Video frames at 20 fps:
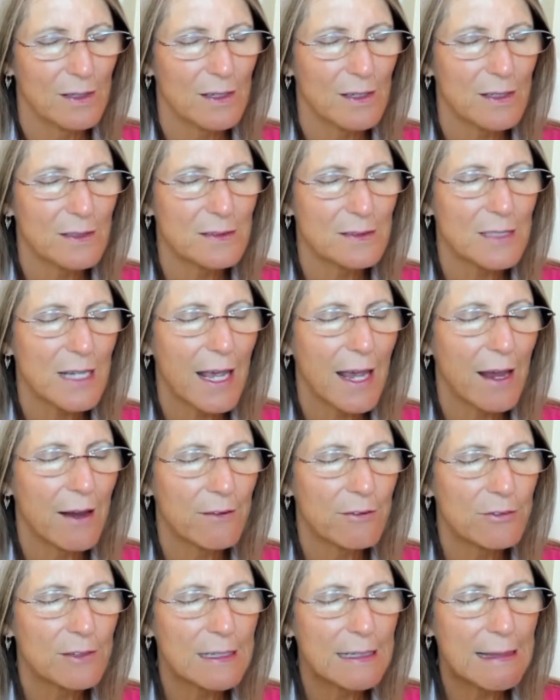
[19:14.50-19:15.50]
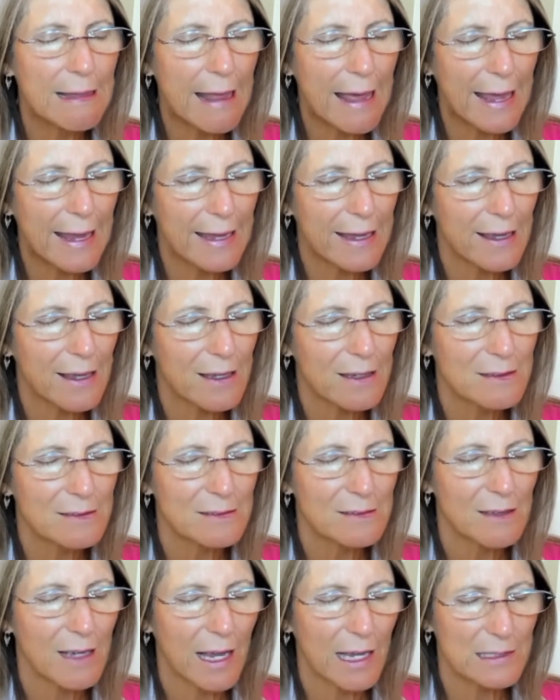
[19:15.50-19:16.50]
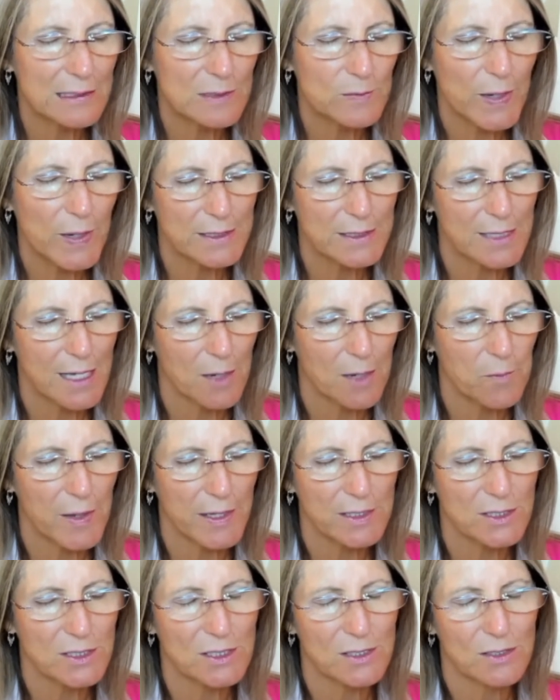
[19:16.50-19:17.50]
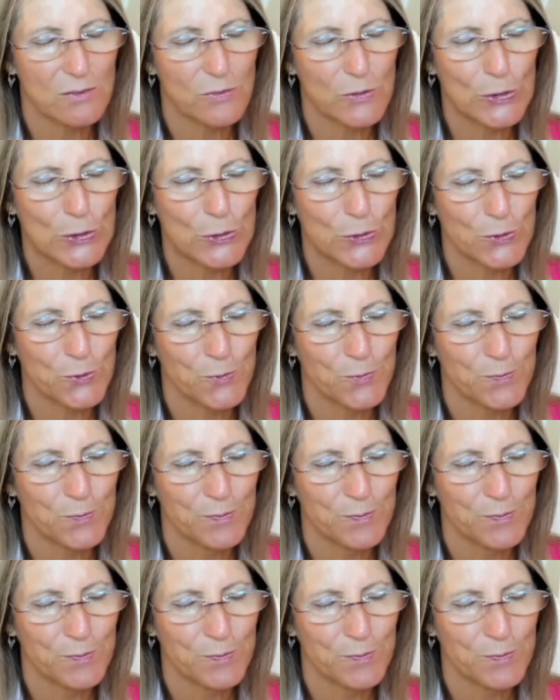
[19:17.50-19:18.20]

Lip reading: into every layer, aspect, dimension of you.